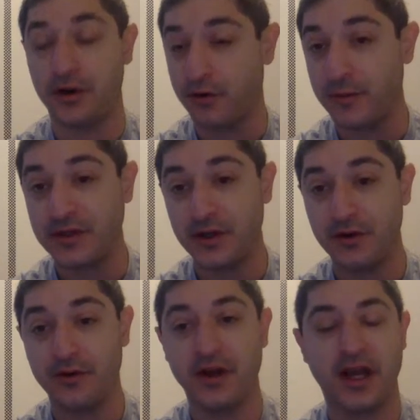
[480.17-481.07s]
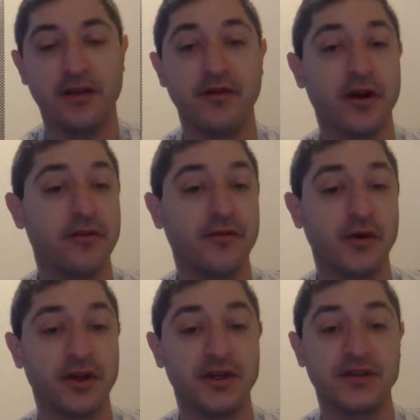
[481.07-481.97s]
crypto and very
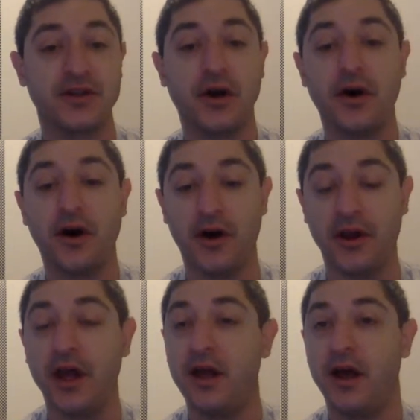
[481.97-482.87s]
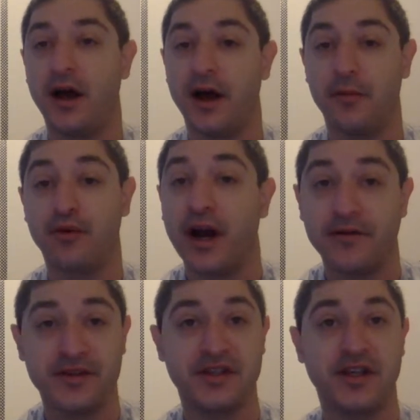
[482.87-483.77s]
focused on uh,
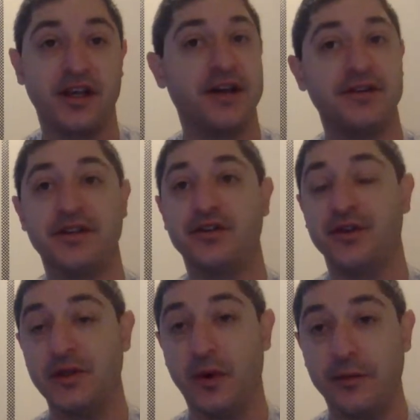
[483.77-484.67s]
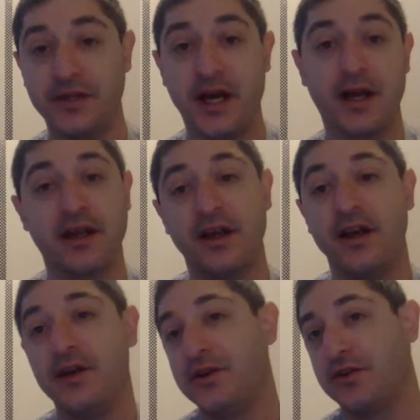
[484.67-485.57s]
privacy and decentralized web tech.
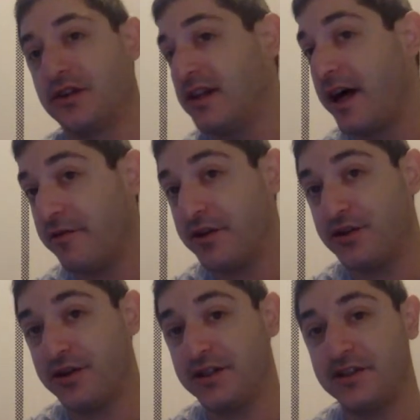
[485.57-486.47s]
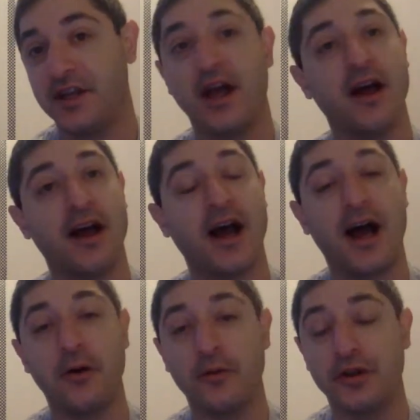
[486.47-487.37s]
So there's a lot of interest. Uh,
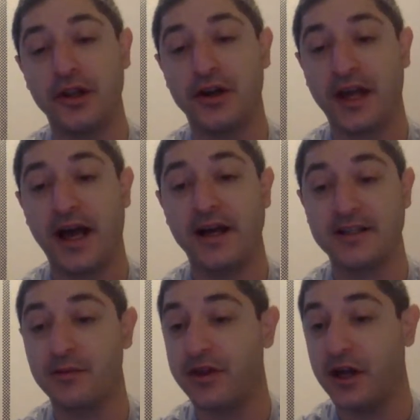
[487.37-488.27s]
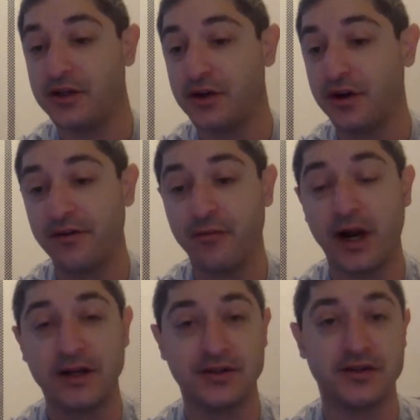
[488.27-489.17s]
I would look at some of the
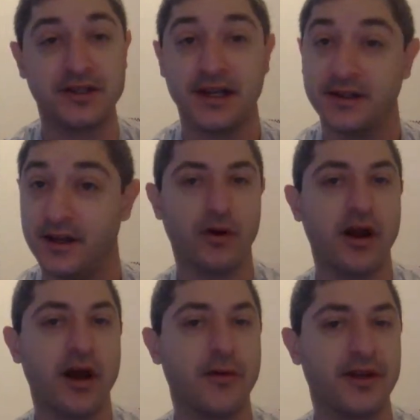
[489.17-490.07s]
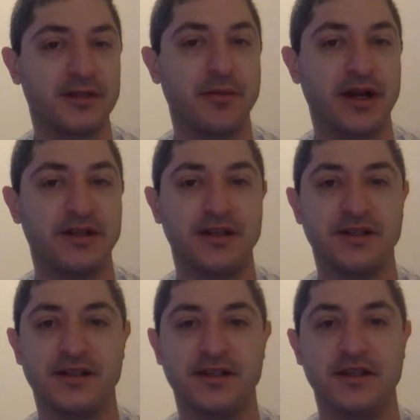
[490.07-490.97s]
alternative browsers. That's where I would
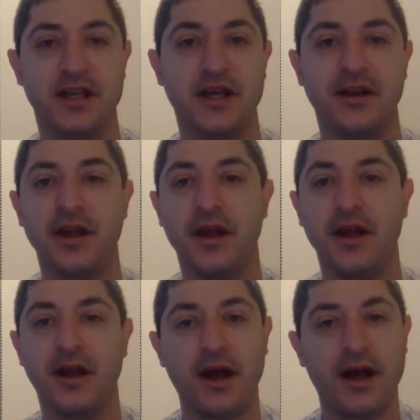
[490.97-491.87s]
expect us to see it